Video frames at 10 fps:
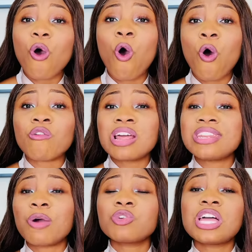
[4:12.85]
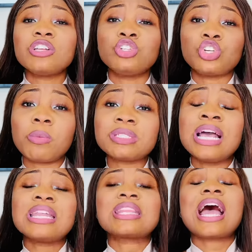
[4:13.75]
Or rather, what are the jobs
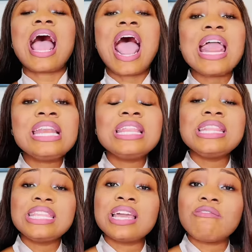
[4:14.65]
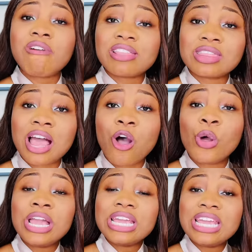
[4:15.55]
that are highly needed right
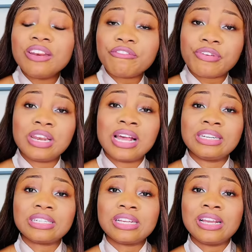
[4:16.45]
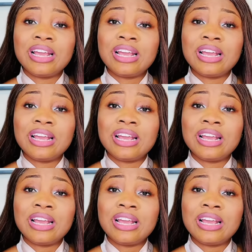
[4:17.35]
now in Finland?